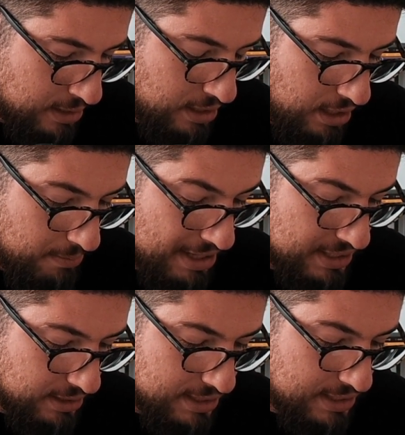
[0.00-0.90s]

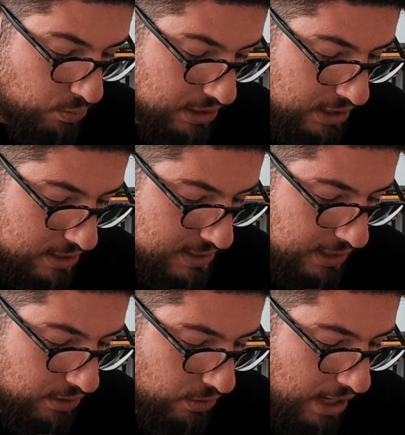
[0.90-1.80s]
imagine this is what they're seeing
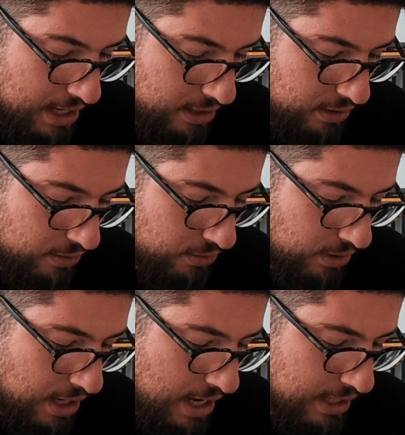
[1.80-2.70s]
in organic, boom,
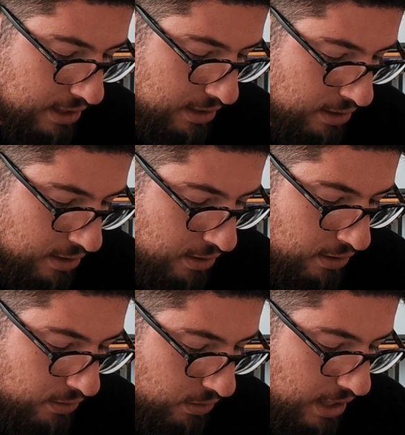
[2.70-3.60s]

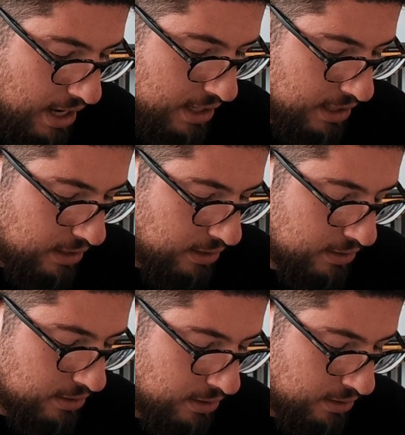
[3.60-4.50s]

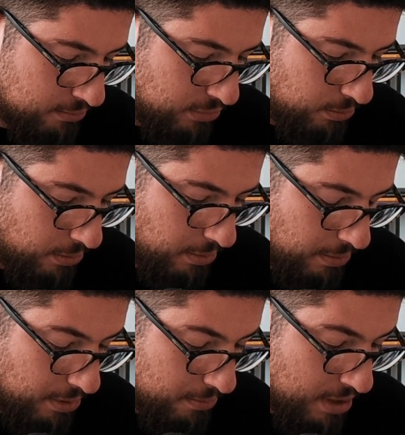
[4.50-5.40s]
boom, boom, boom,
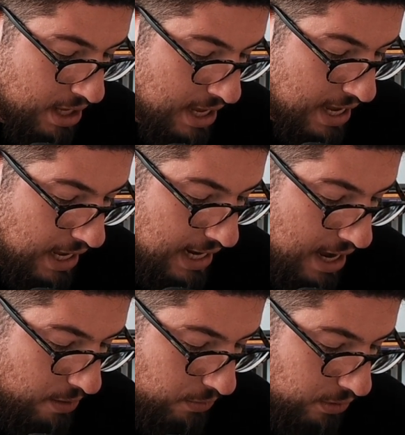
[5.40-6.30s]
boom. And
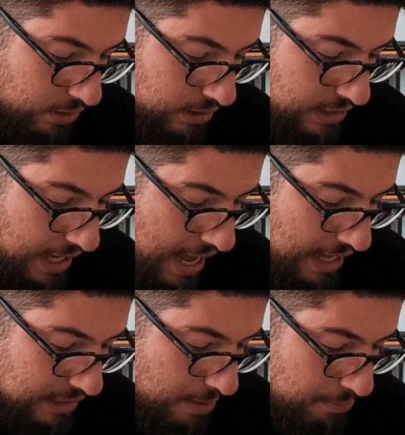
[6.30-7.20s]
now the
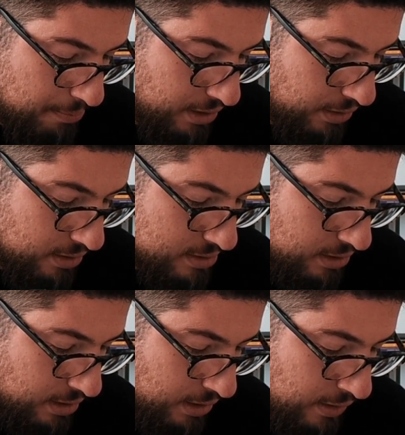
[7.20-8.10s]
ad appears
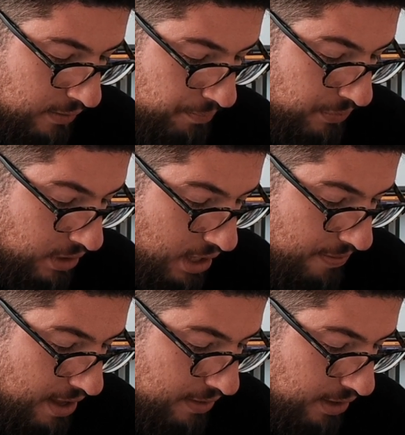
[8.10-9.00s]

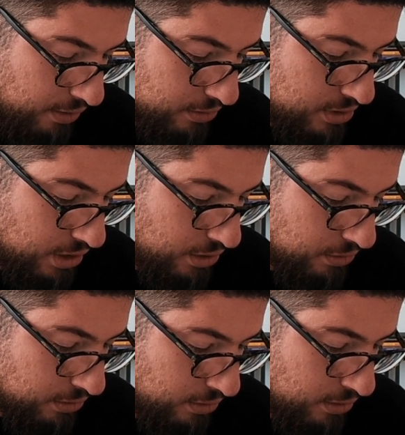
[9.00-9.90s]
and they then
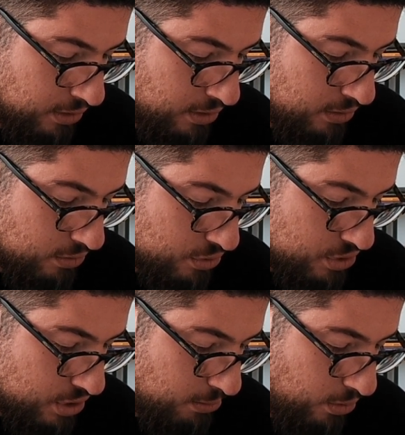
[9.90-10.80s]
continue to
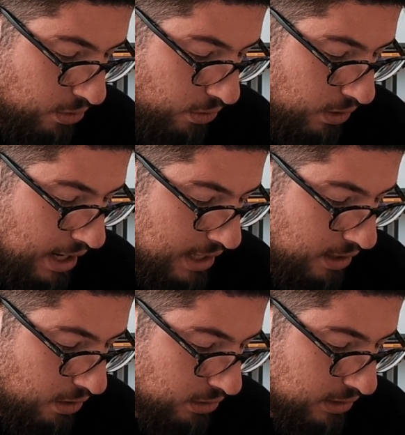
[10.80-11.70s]
see more organic
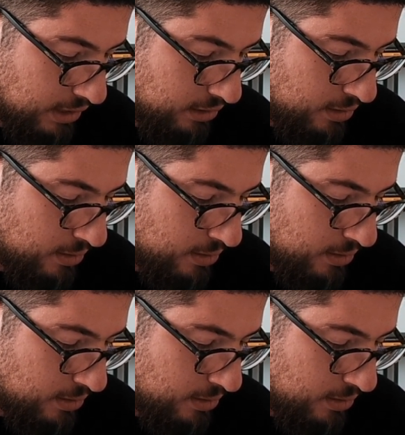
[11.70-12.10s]
content.